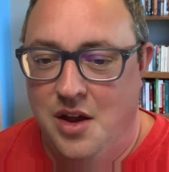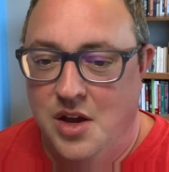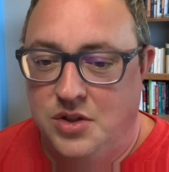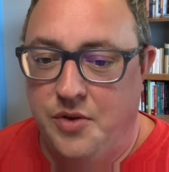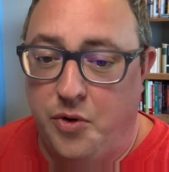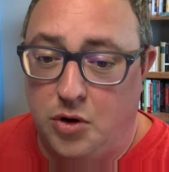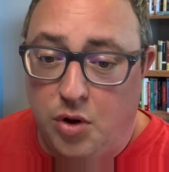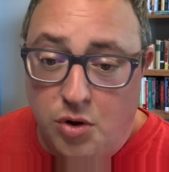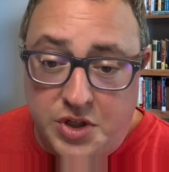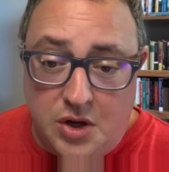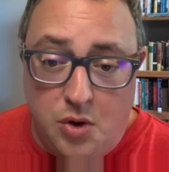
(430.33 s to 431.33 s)
So for
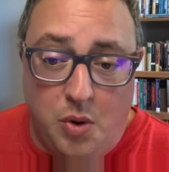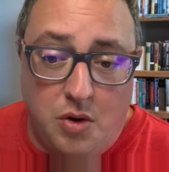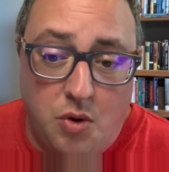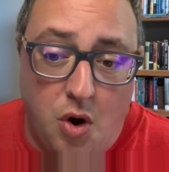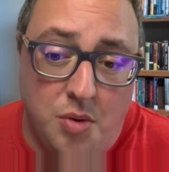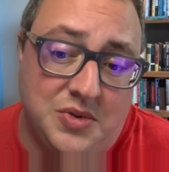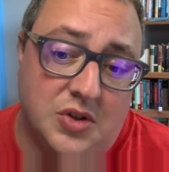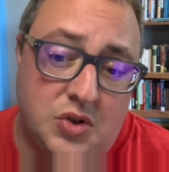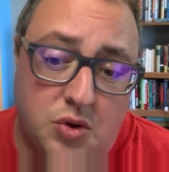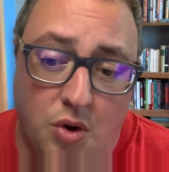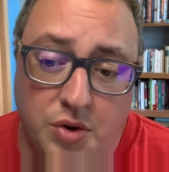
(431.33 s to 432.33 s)
clergy who wear robes and
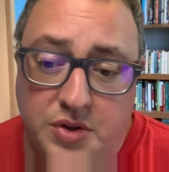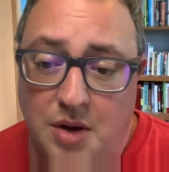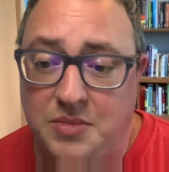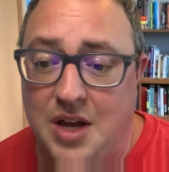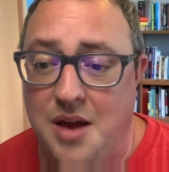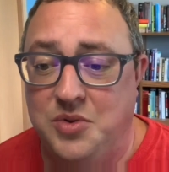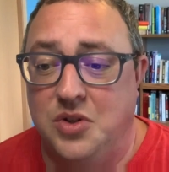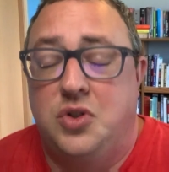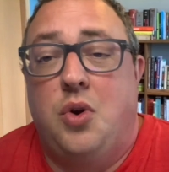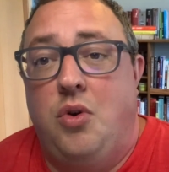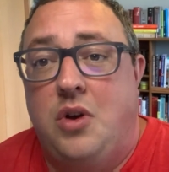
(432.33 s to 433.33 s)
stoles, sometimes the
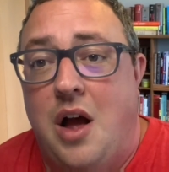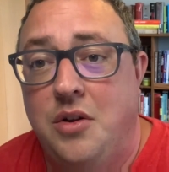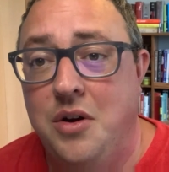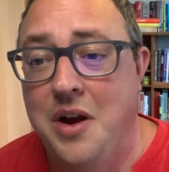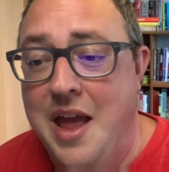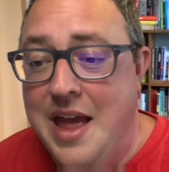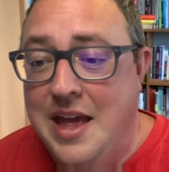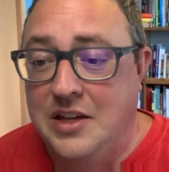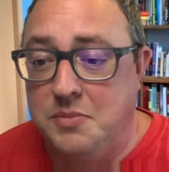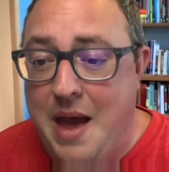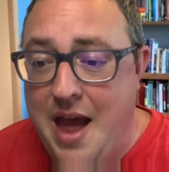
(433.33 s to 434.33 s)
stole color
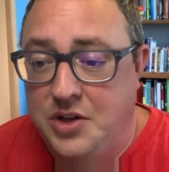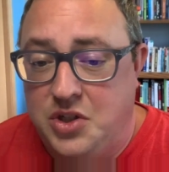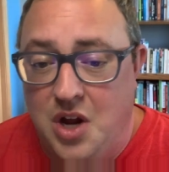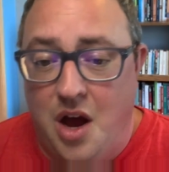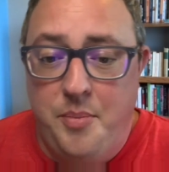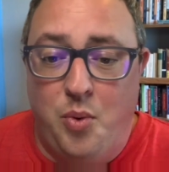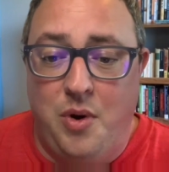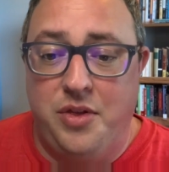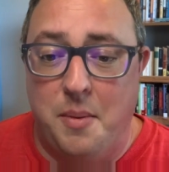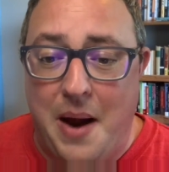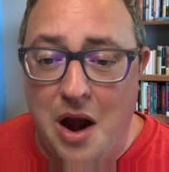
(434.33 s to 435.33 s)
is matched up with
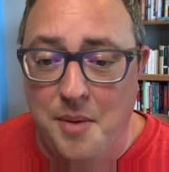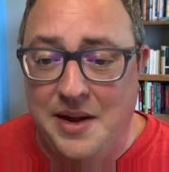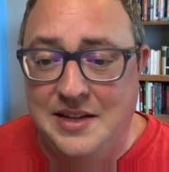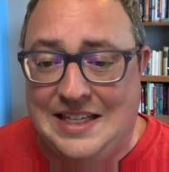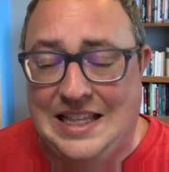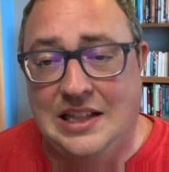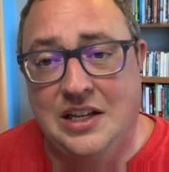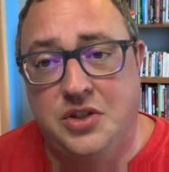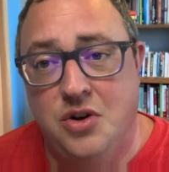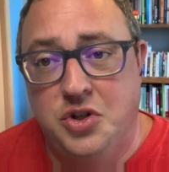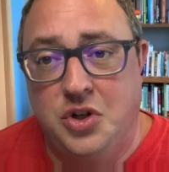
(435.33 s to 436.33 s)
the paraments and the
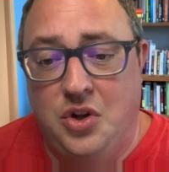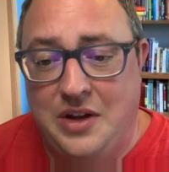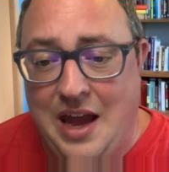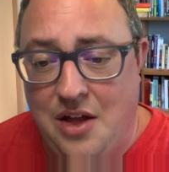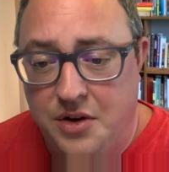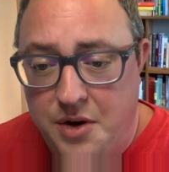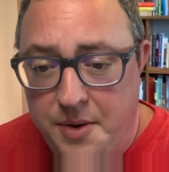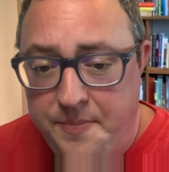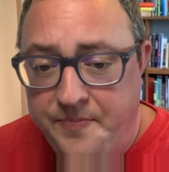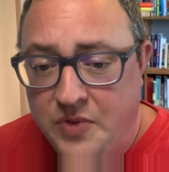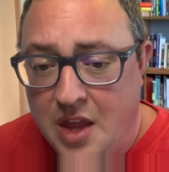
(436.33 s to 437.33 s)
liturgical calendar.
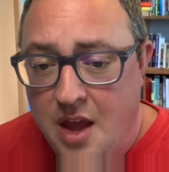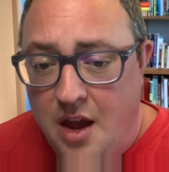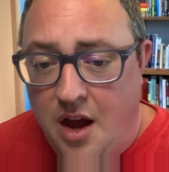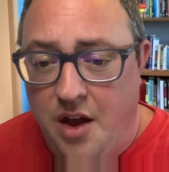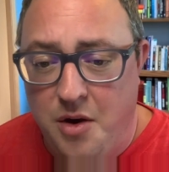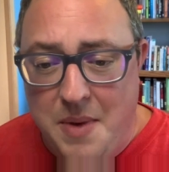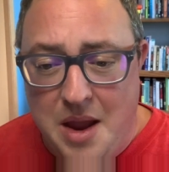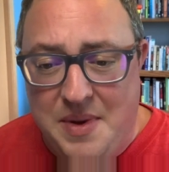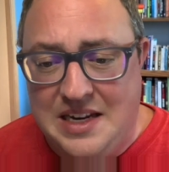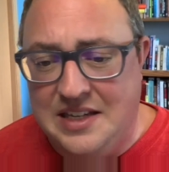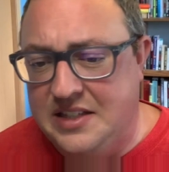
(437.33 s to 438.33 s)
There may
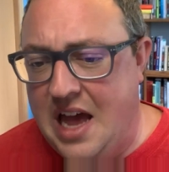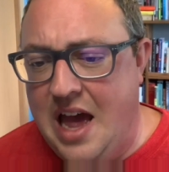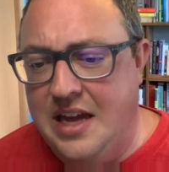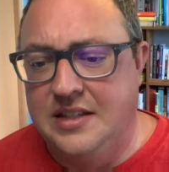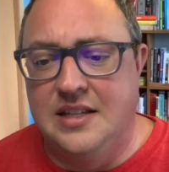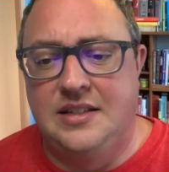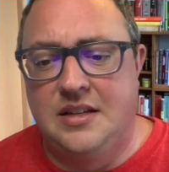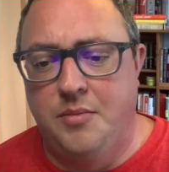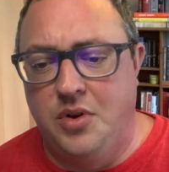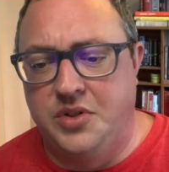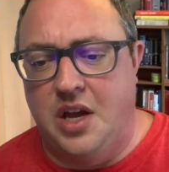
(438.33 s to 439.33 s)
be designs and
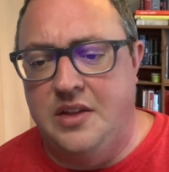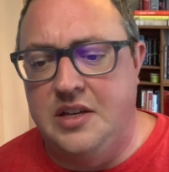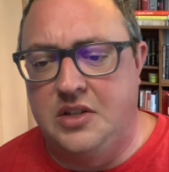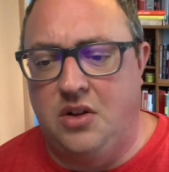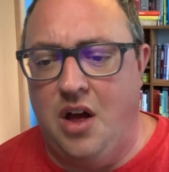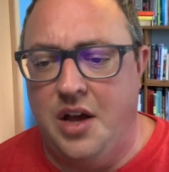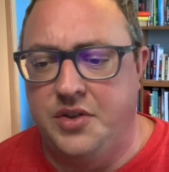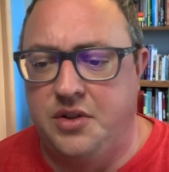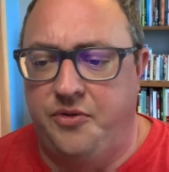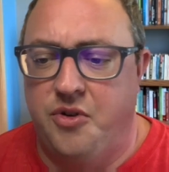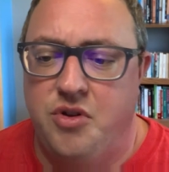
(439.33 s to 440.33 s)
symbols on these cloths
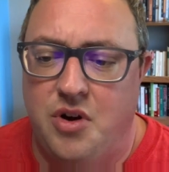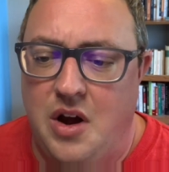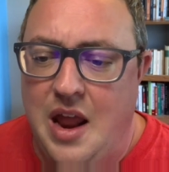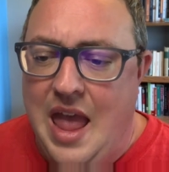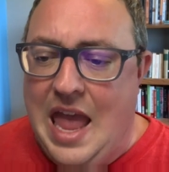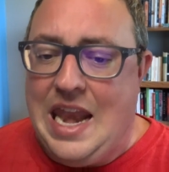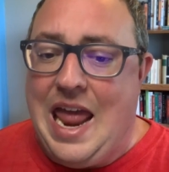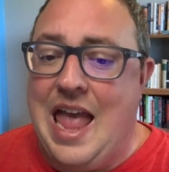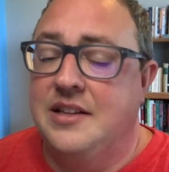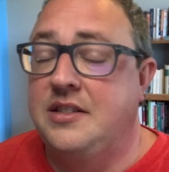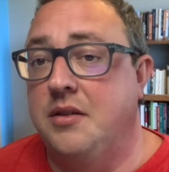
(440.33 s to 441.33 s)
to further
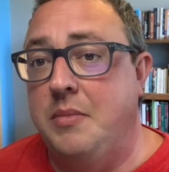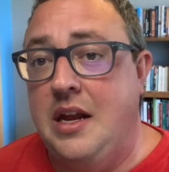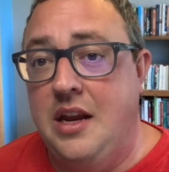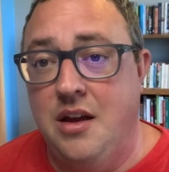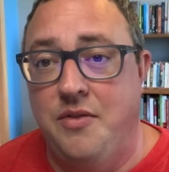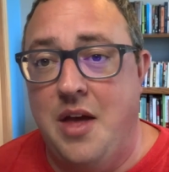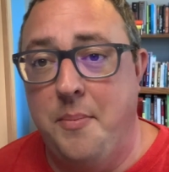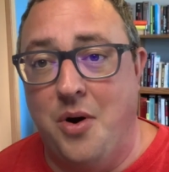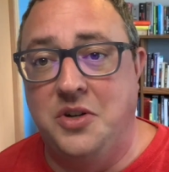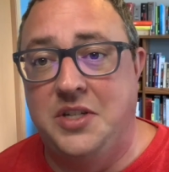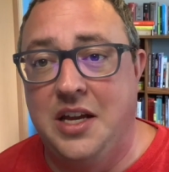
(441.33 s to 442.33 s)
enhance the meaning of that
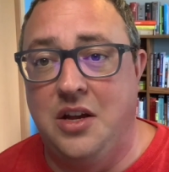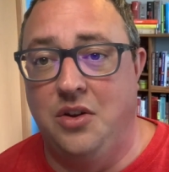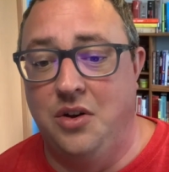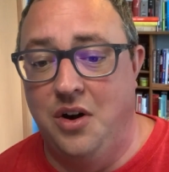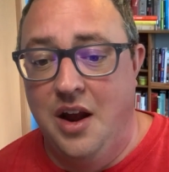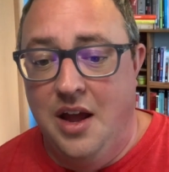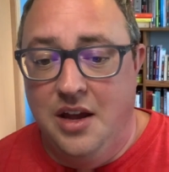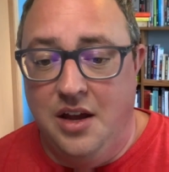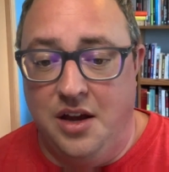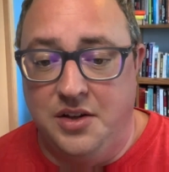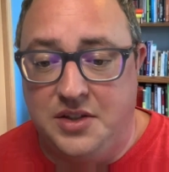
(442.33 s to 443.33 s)
particular
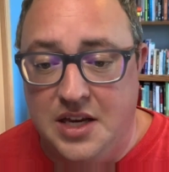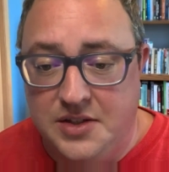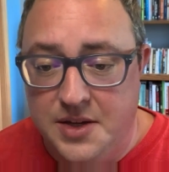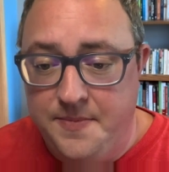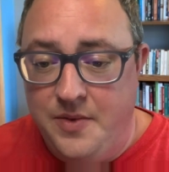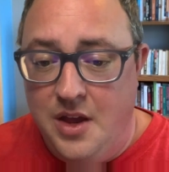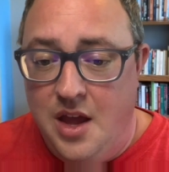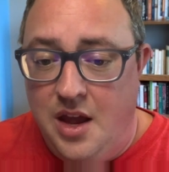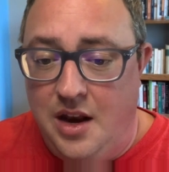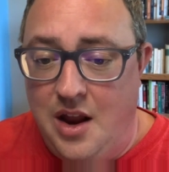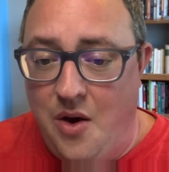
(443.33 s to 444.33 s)
season.
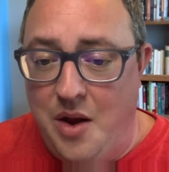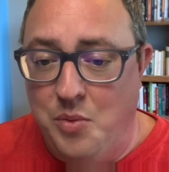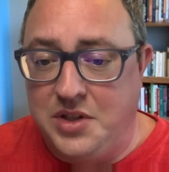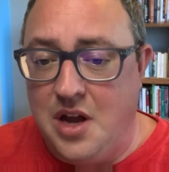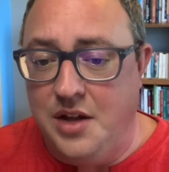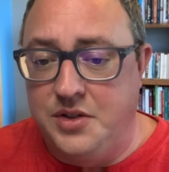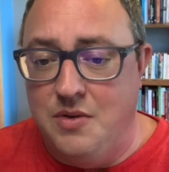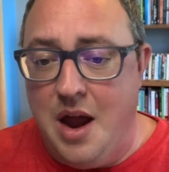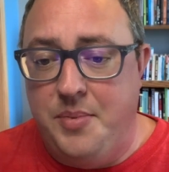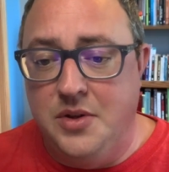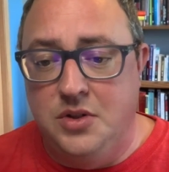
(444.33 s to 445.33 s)
And now at Wisconsin
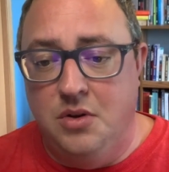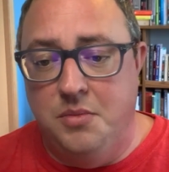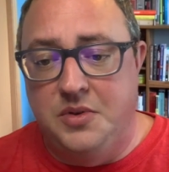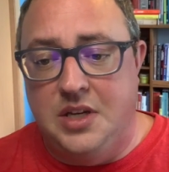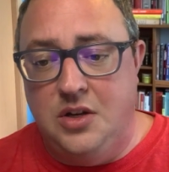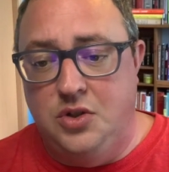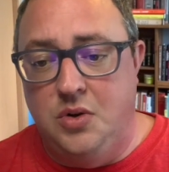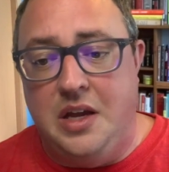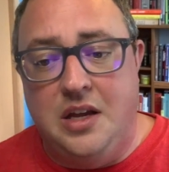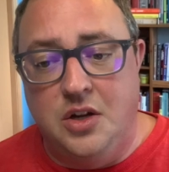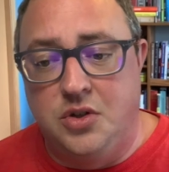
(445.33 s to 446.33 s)
Rapids UMC,
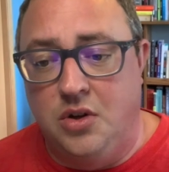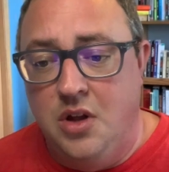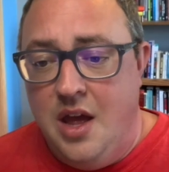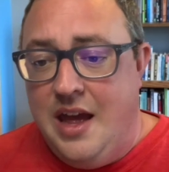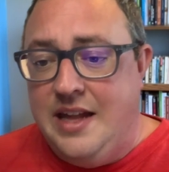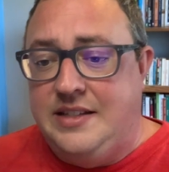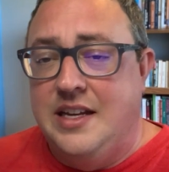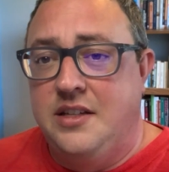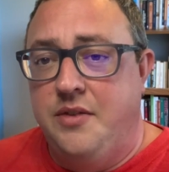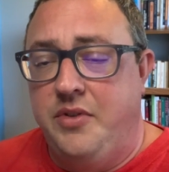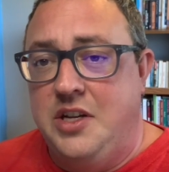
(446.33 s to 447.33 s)
Judy Gitchell
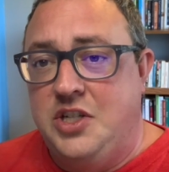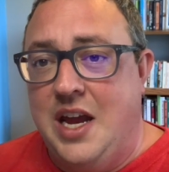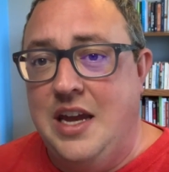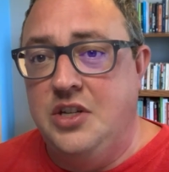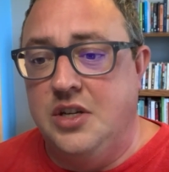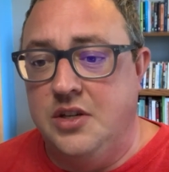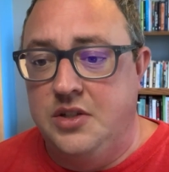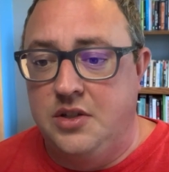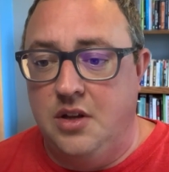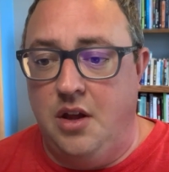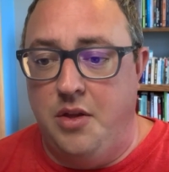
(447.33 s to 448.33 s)
attentively
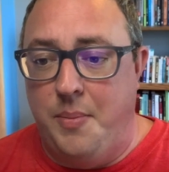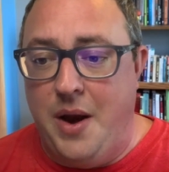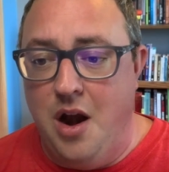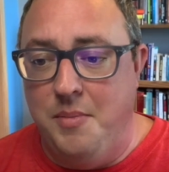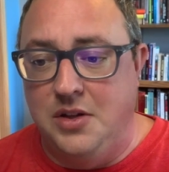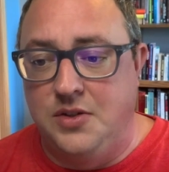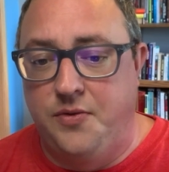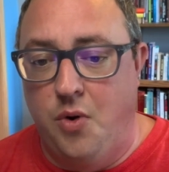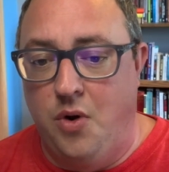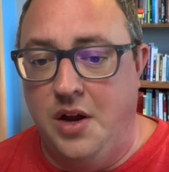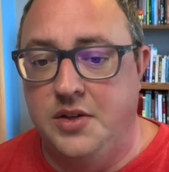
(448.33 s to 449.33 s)
changes the paraments
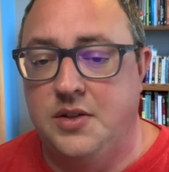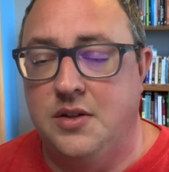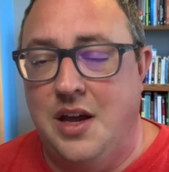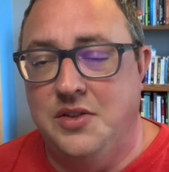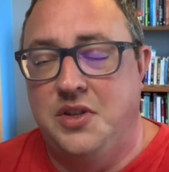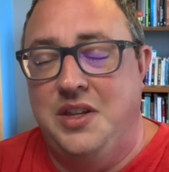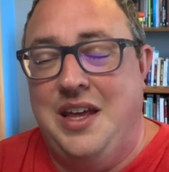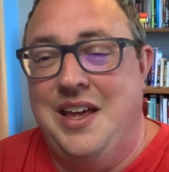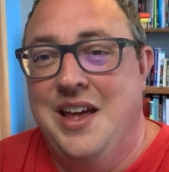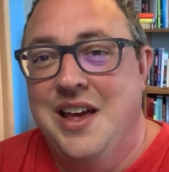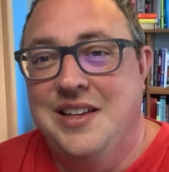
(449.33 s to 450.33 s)
for us as
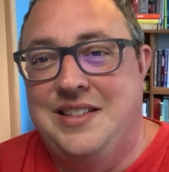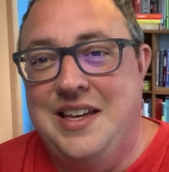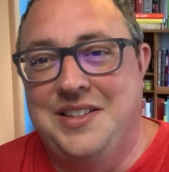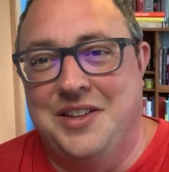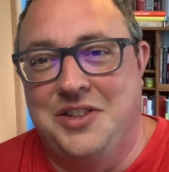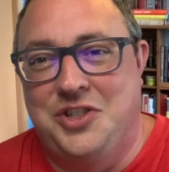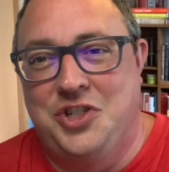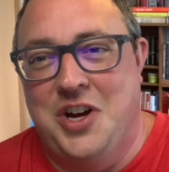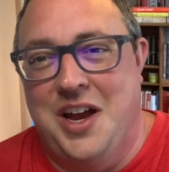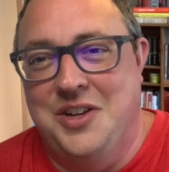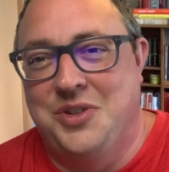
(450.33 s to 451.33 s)
the seasons
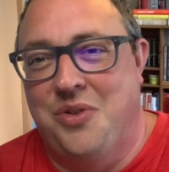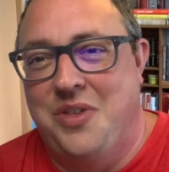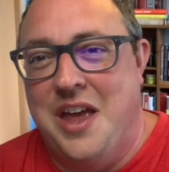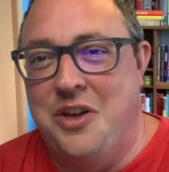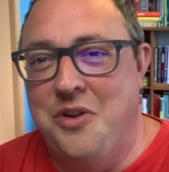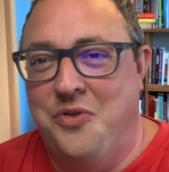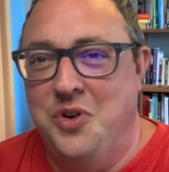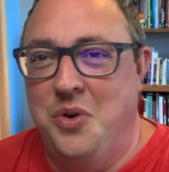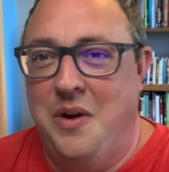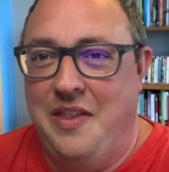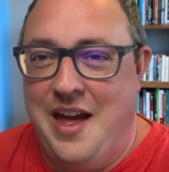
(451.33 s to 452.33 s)
change. So thank you for
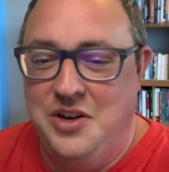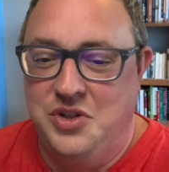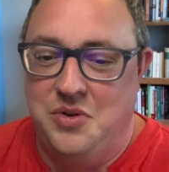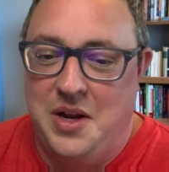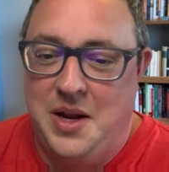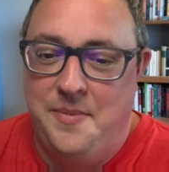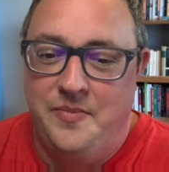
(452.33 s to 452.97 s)
doing that, Judy.